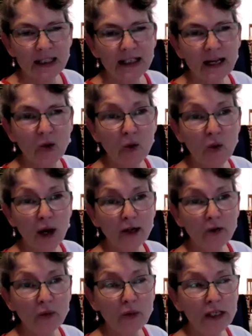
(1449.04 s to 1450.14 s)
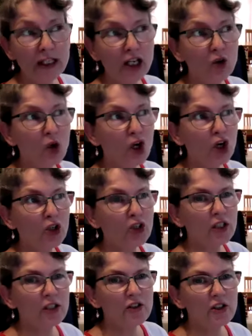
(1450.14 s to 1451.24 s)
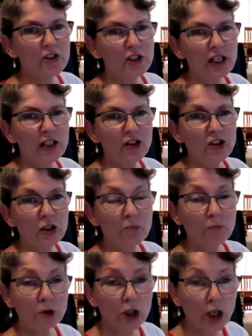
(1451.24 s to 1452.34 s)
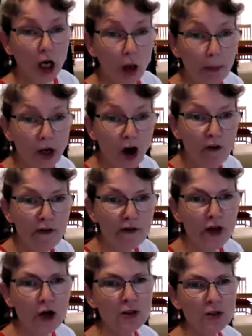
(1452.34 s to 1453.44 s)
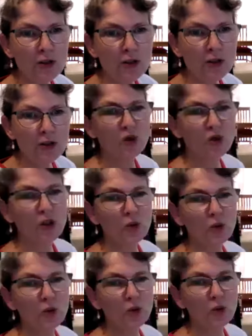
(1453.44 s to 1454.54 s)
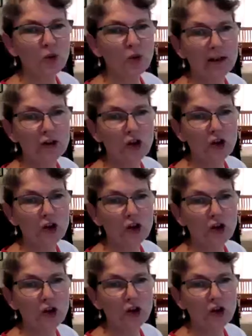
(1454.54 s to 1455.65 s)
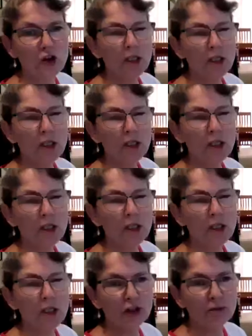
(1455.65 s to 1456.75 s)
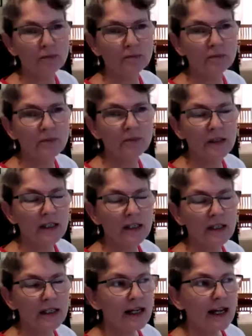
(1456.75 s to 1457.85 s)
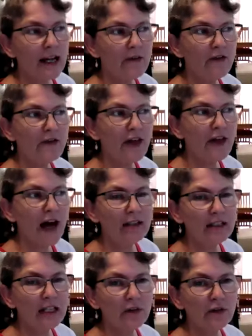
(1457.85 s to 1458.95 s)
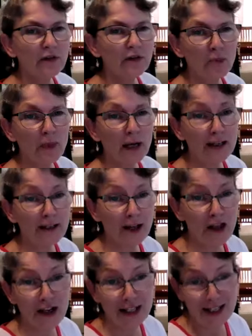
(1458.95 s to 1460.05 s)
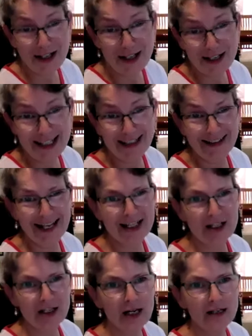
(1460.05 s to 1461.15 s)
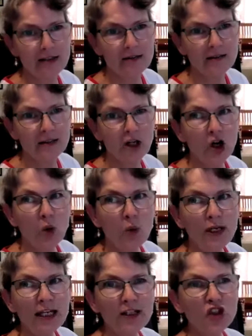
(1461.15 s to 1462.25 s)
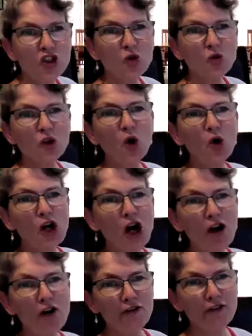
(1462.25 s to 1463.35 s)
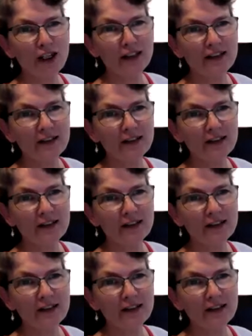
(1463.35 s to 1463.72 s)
Now, when we go on to teach coming off those letters with a washing line join, and there's only a small handful, if that is followed by another curlicue letter, we need to do the hook over.